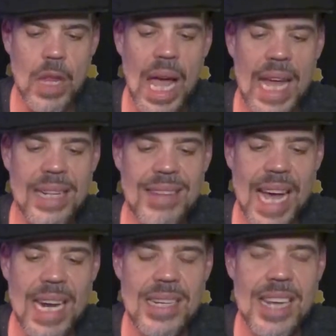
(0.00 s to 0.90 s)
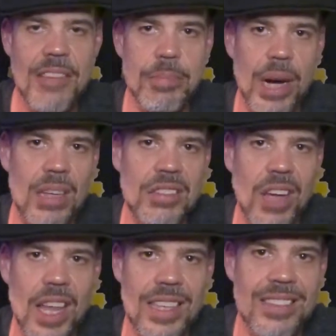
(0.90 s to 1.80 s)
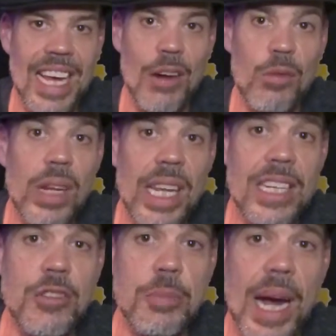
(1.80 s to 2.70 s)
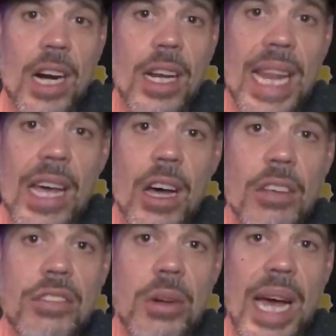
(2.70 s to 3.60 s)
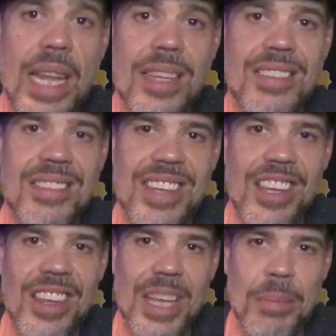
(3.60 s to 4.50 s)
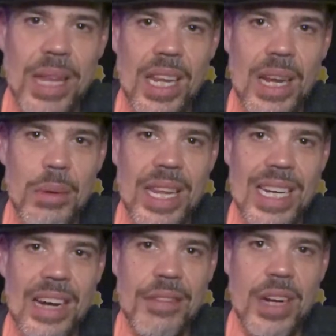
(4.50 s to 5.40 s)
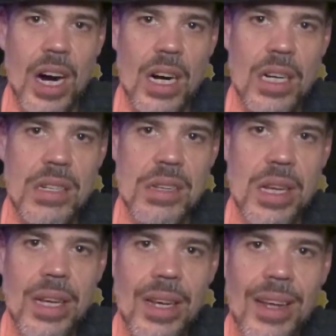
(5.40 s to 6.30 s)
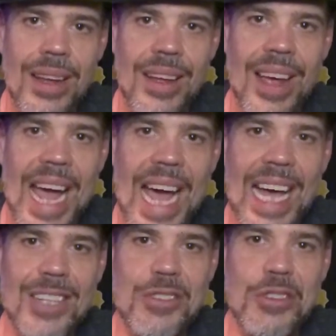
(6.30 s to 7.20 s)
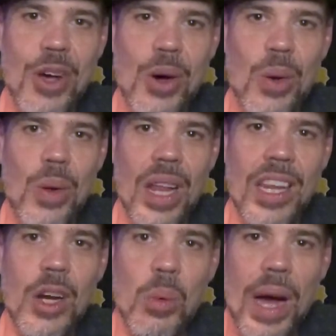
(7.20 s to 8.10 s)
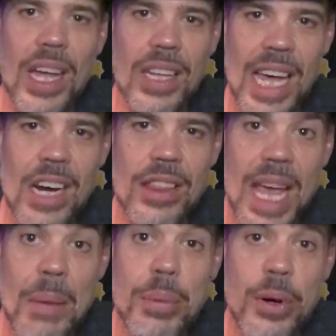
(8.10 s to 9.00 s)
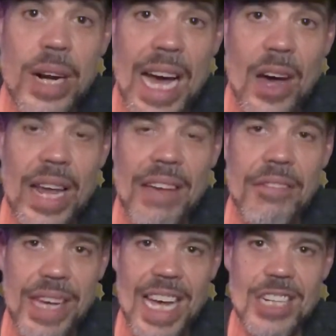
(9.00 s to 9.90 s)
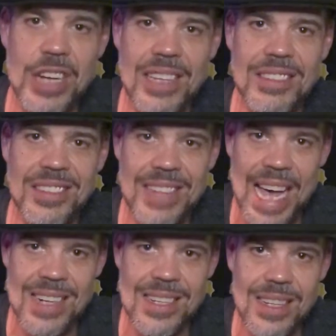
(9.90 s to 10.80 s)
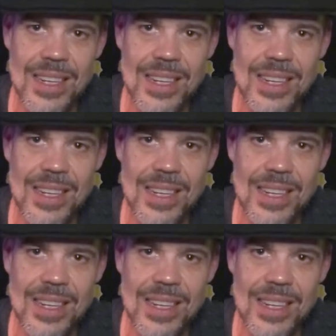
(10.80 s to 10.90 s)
And Dan and Dave Buck saw this, and they got really inspired, and they also had the skill, the ability with a deck of cards. And so a little while later, they put out a VHS set